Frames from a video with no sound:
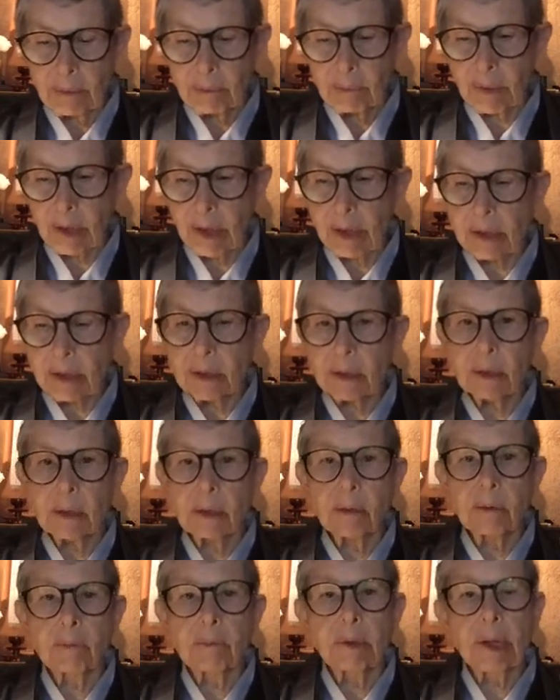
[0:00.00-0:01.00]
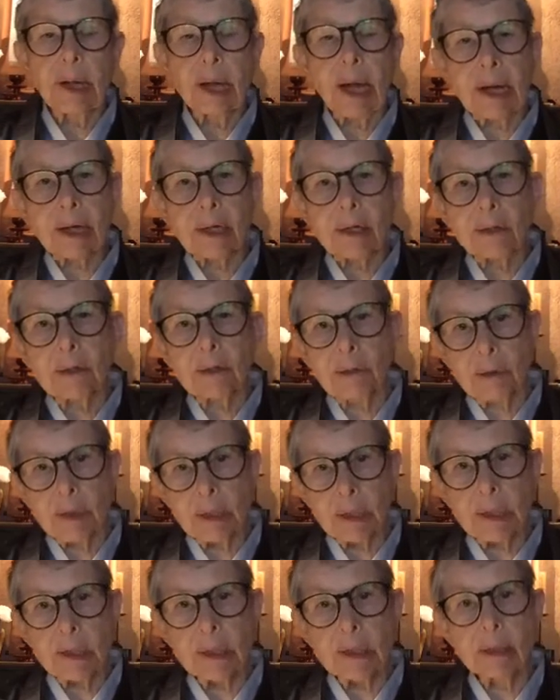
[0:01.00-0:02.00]
But relax your
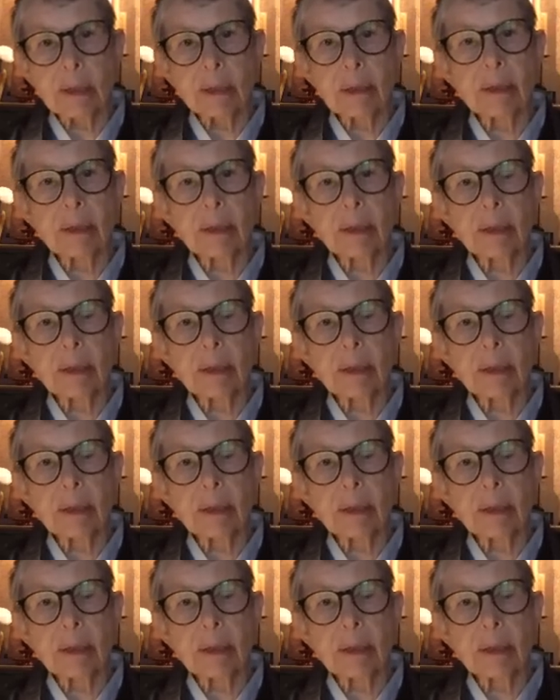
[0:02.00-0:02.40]
knees.